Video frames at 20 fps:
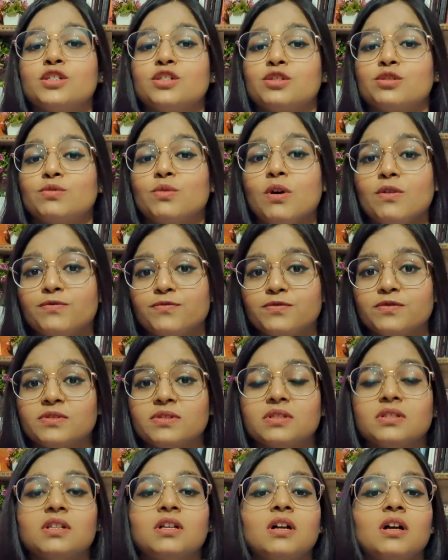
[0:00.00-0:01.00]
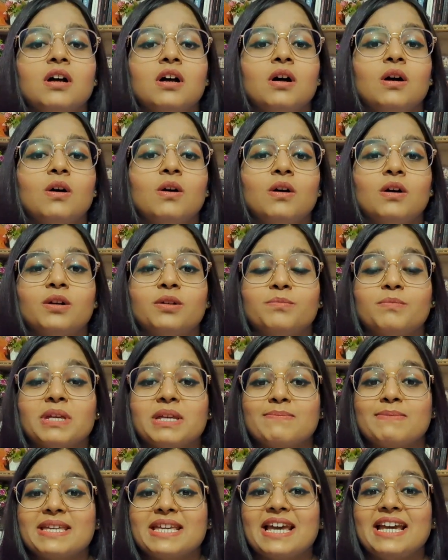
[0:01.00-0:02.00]
TOEFL, or
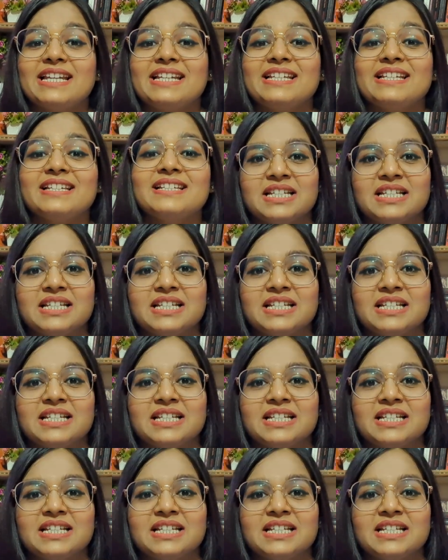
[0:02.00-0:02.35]
maybe any